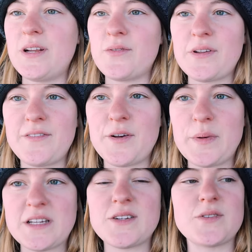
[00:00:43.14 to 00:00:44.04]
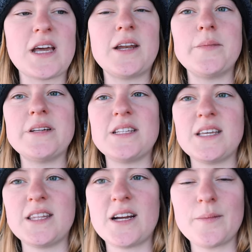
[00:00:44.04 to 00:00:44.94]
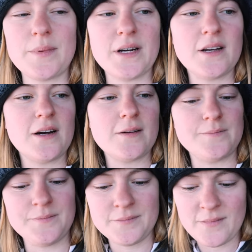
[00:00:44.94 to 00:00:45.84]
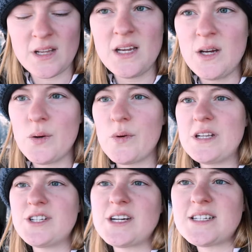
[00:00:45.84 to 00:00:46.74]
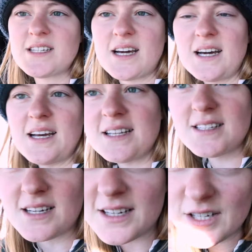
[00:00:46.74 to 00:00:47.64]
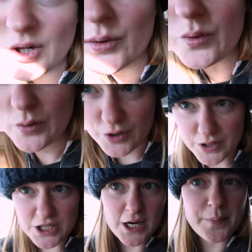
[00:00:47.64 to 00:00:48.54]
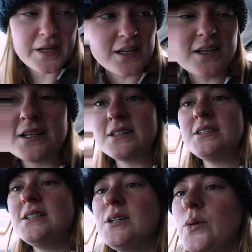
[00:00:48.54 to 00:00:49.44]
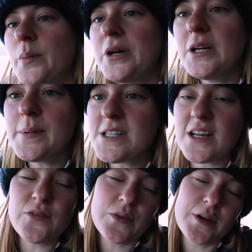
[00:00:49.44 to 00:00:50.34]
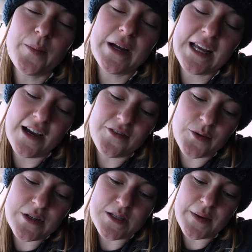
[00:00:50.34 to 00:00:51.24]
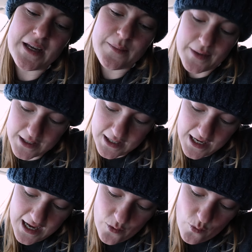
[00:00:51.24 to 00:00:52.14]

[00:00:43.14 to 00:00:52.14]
We didn't really film it because it was kind of busy in there, but we just got done grocery shopping. We're pretty much left with no money after we spent money at